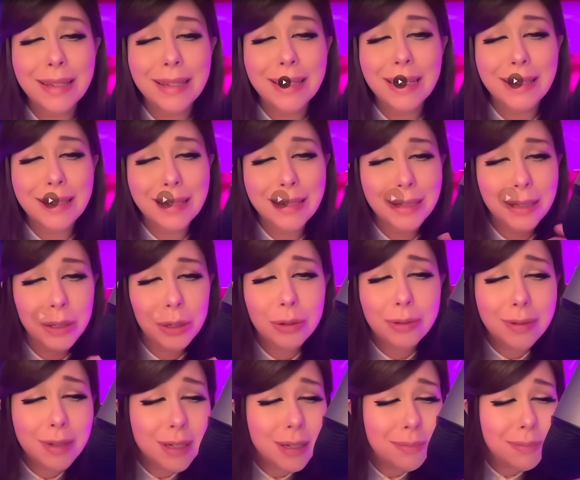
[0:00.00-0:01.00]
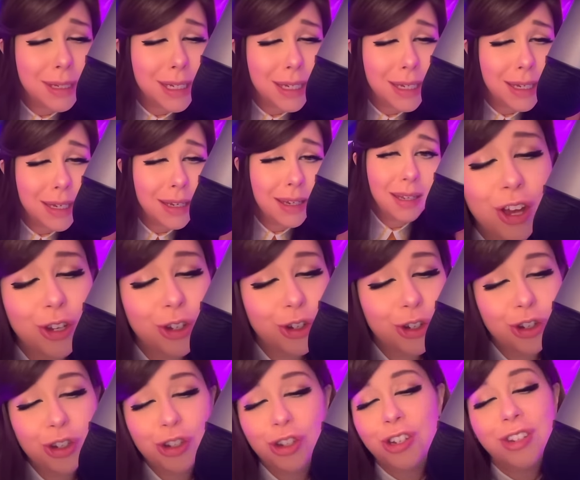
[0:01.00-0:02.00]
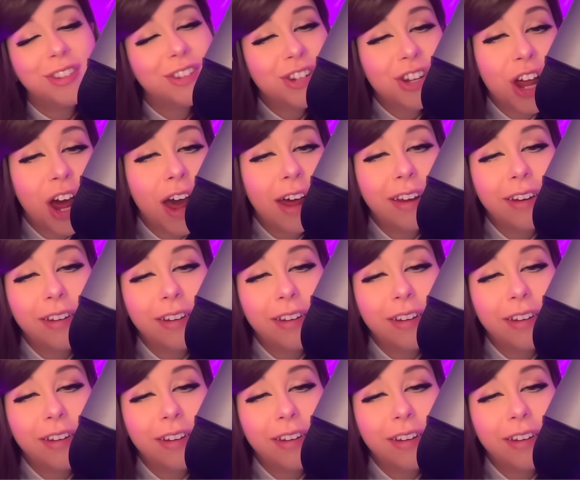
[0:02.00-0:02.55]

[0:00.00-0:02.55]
Excuse me? She's not